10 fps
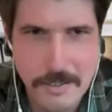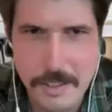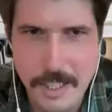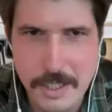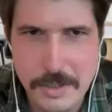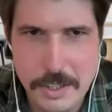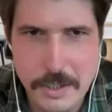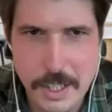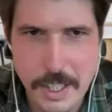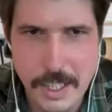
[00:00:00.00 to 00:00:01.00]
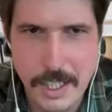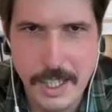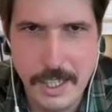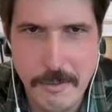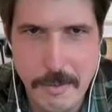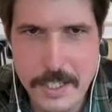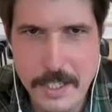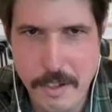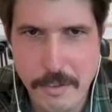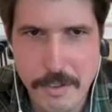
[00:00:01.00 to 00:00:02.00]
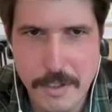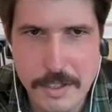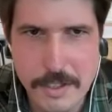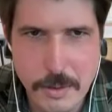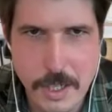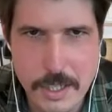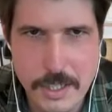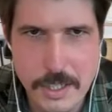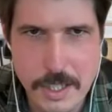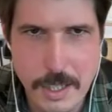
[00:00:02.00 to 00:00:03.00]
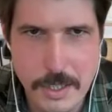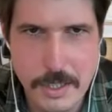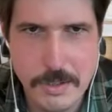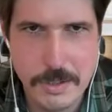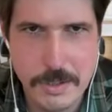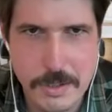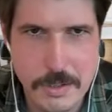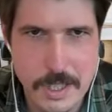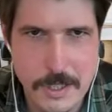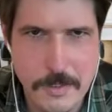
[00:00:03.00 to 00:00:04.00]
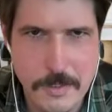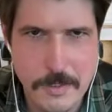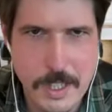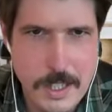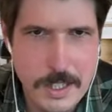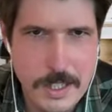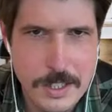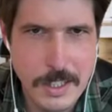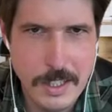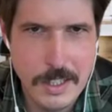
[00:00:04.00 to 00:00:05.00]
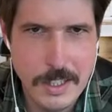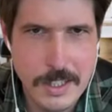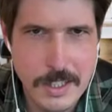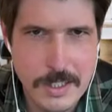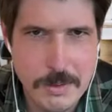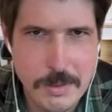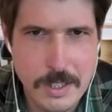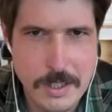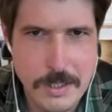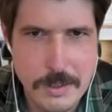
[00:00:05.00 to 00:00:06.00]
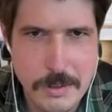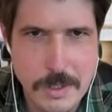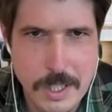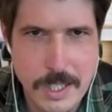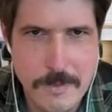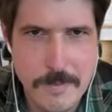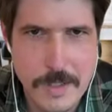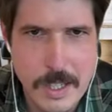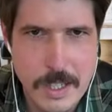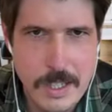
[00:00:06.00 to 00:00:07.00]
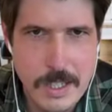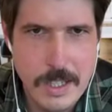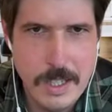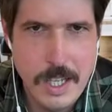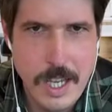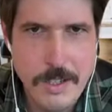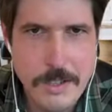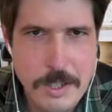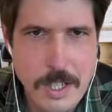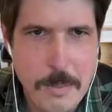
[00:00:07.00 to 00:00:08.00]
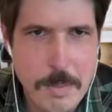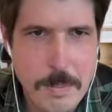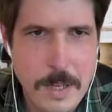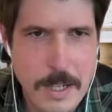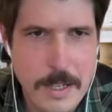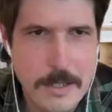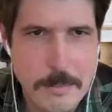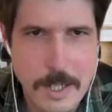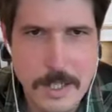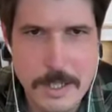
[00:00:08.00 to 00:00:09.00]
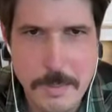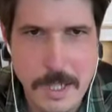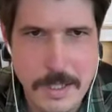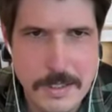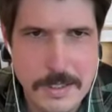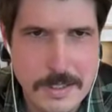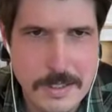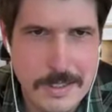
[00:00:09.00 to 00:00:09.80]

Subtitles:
Well, thanks for joining. We actually have our first question coming through. Charlie, I'll kick this one to you. How should I prepare my space?